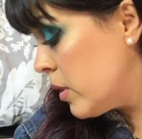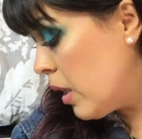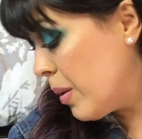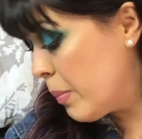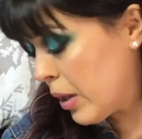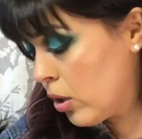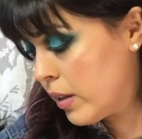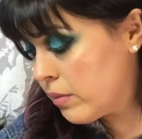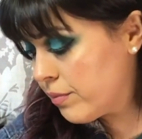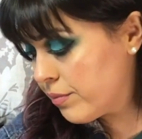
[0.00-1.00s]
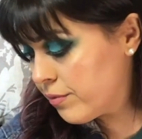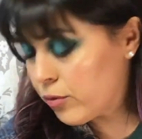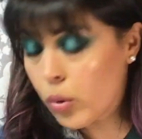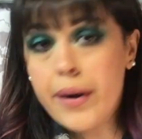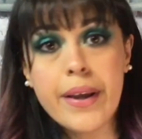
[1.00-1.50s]
I mean, better than
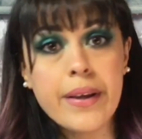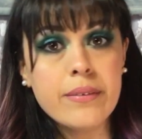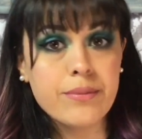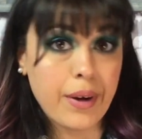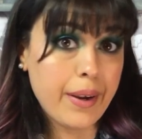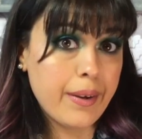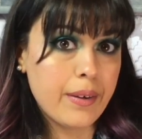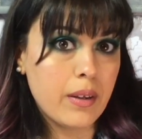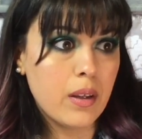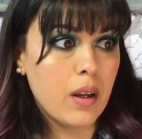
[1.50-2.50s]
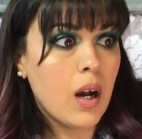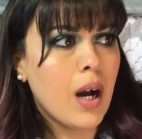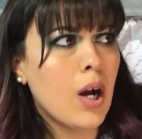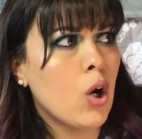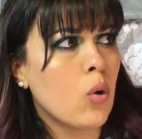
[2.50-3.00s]
40, right?
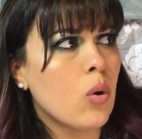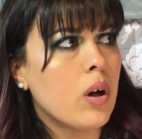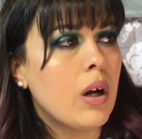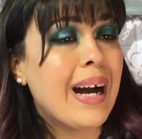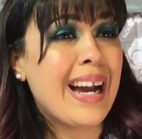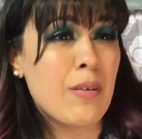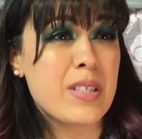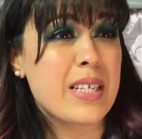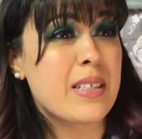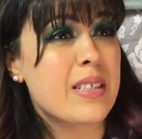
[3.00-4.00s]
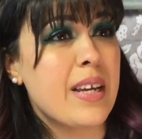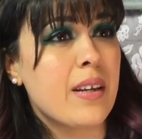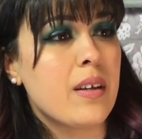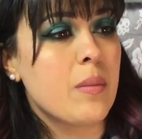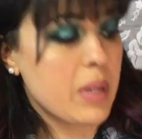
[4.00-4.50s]
Oh, I have
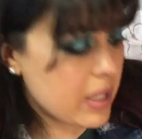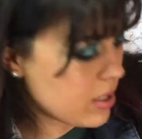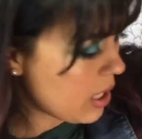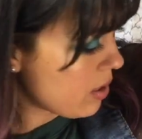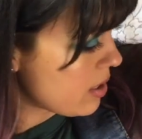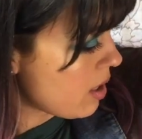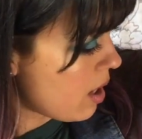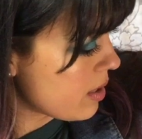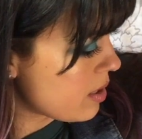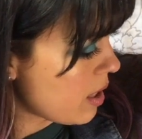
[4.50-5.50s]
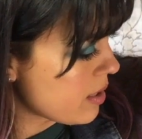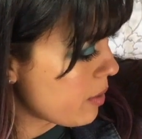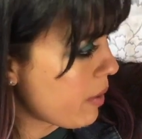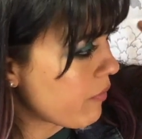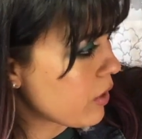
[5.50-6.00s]
16 because there is an Anastasia
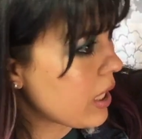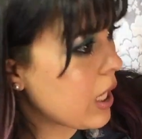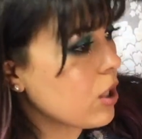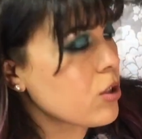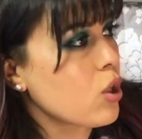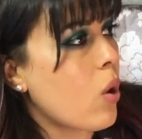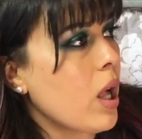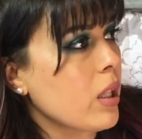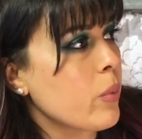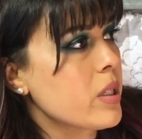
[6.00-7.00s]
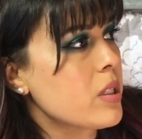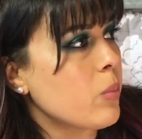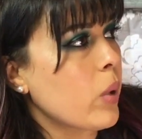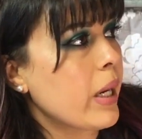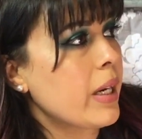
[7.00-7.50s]
Beverly Hills So Hollywood
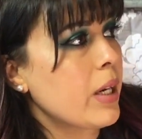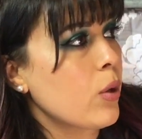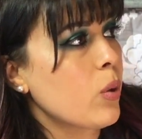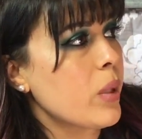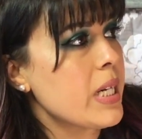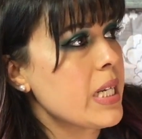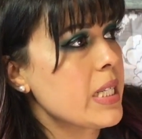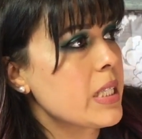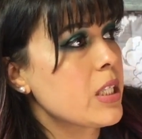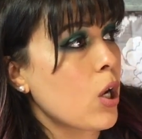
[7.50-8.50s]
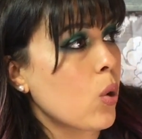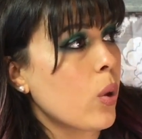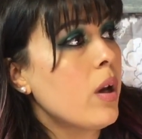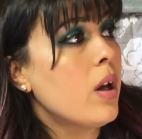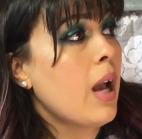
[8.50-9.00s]
somewhere and I don't know where it is. So
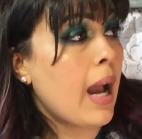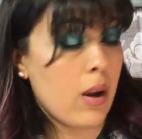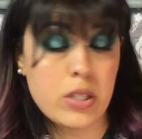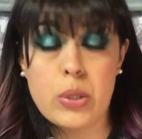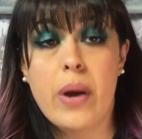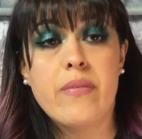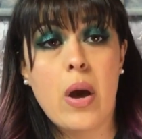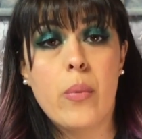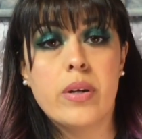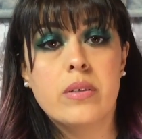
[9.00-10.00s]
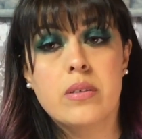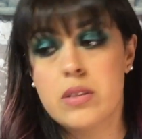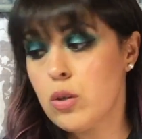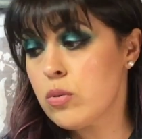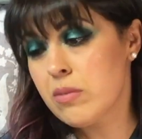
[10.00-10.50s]
I also have that one.
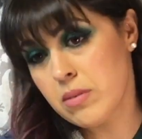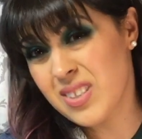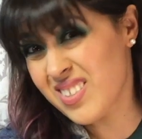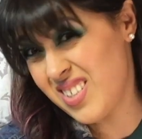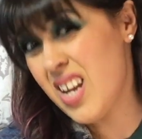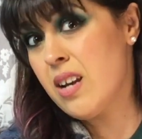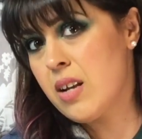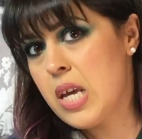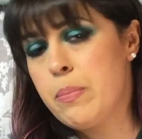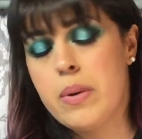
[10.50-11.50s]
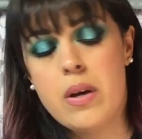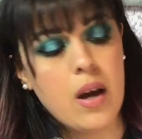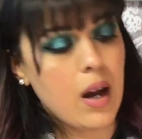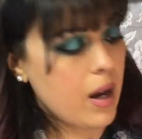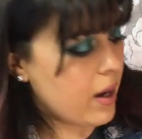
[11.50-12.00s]
So 16 keep.
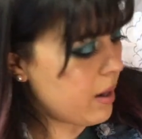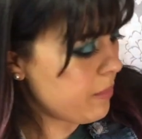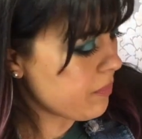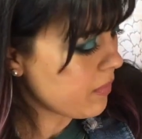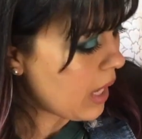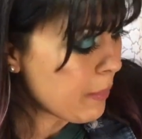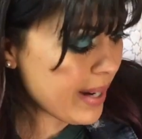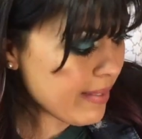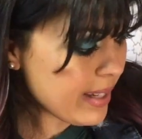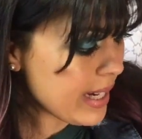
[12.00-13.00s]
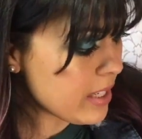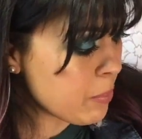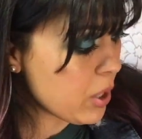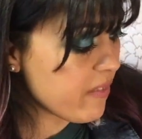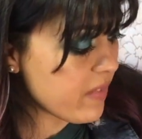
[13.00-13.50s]
But I think I did
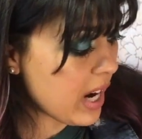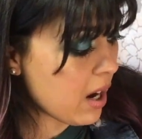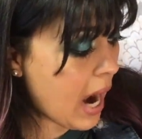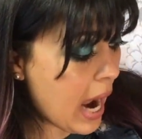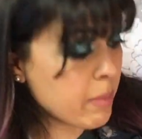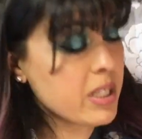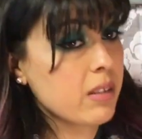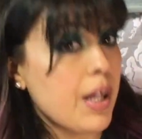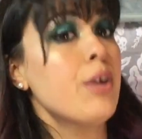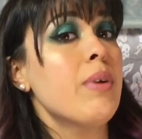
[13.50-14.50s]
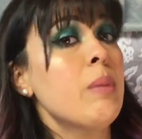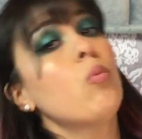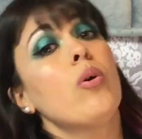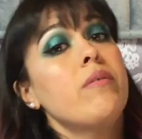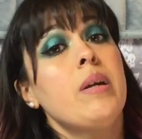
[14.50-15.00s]
pretty fair. I'm decluttering
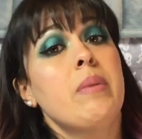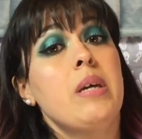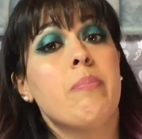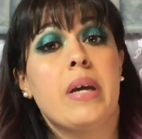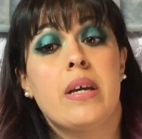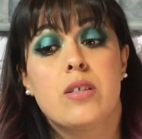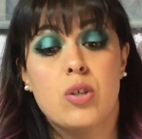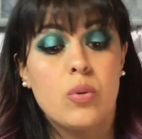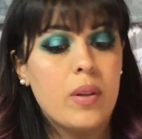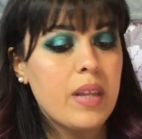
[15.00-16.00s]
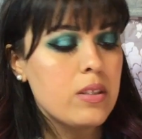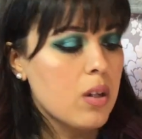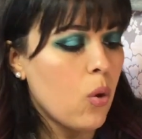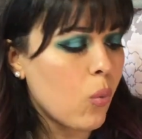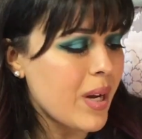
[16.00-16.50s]
more than I'm keeping. So that's
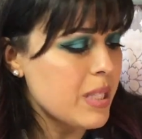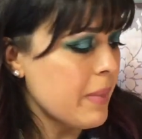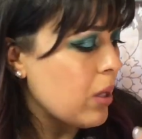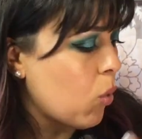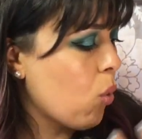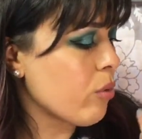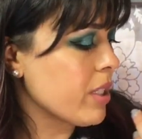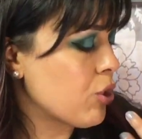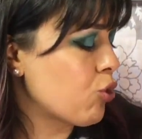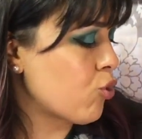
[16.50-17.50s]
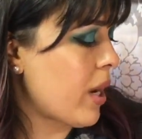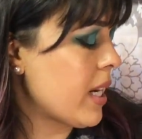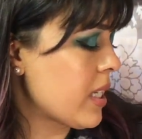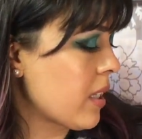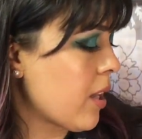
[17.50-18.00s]
always my goal, is to try to
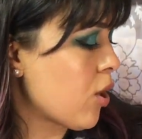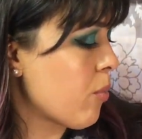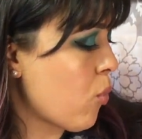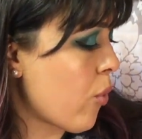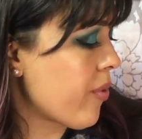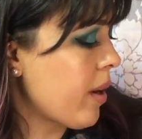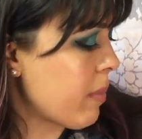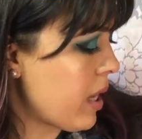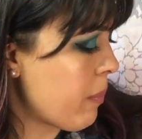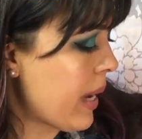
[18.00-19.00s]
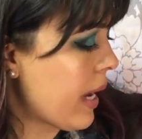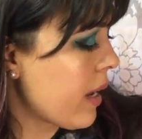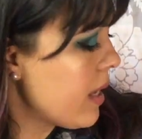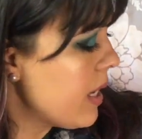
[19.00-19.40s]
declutter more than I'm keeping.